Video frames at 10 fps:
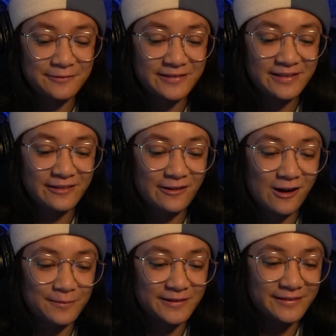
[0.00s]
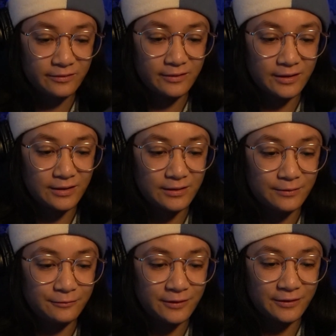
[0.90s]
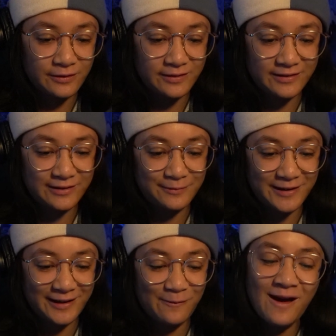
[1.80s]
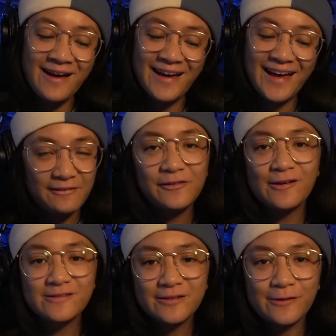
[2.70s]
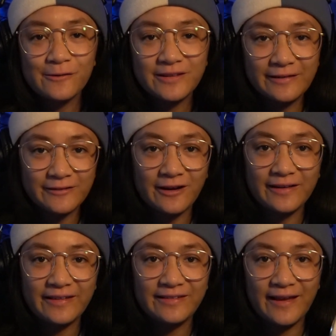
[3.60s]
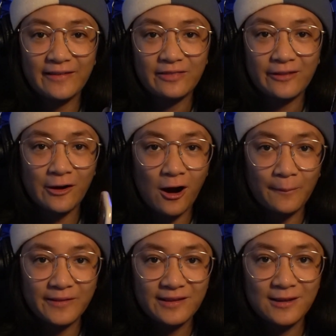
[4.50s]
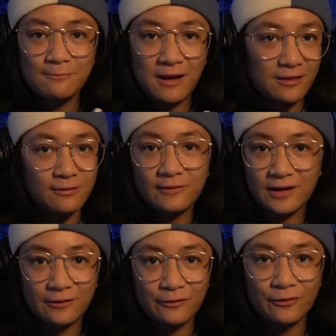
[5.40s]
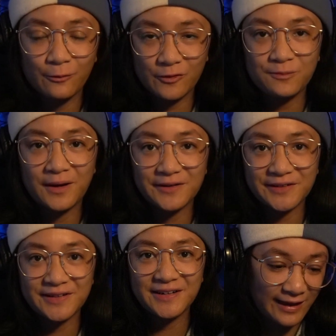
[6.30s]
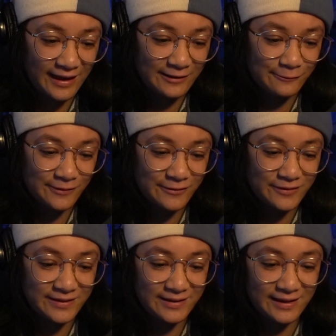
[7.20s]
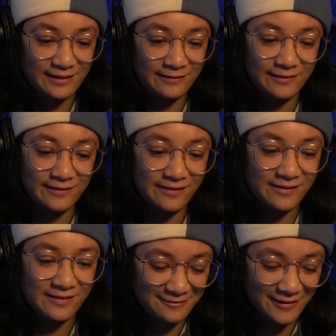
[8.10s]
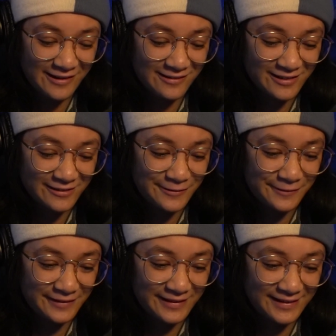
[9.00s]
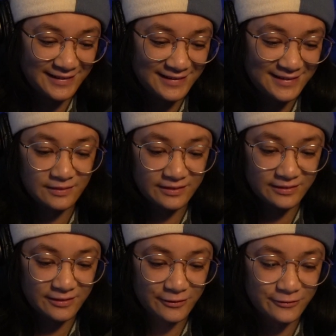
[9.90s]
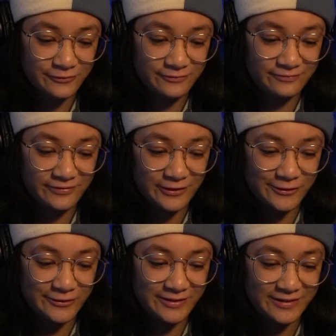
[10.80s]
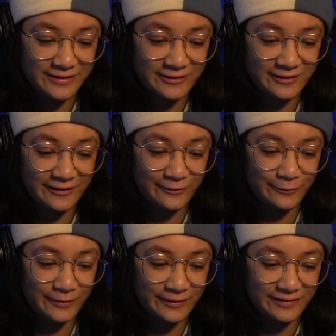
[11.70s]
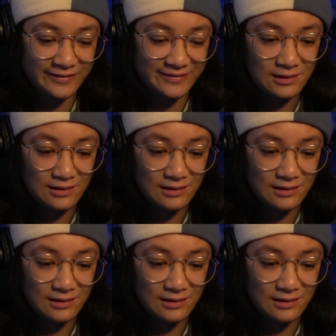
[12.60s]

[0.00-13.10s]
gonna see the comments. Sam, when her and Deena made out. If y'all know TikTok, is that the comments can make the video so much better. Hannah, when she didn't get hung. Why y'all gotta go there? Is this another Fier Street TikTok? I swear to God.